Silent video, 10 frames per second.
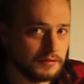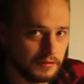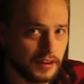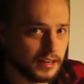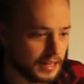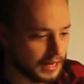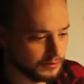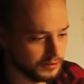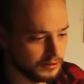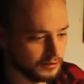and
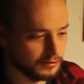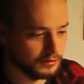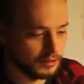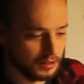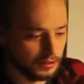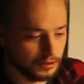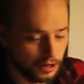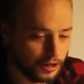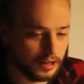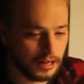fade-outs and
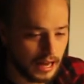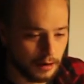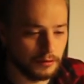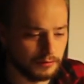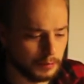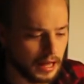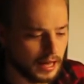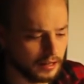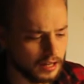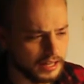cutting out of black,